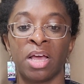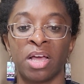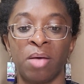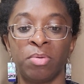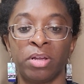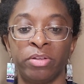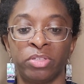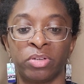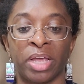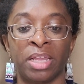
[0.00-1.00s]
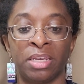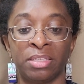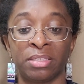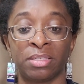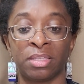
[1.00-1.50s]
Come closer and
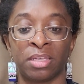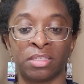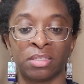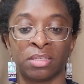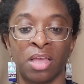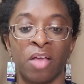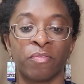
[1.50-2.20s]
listen to this.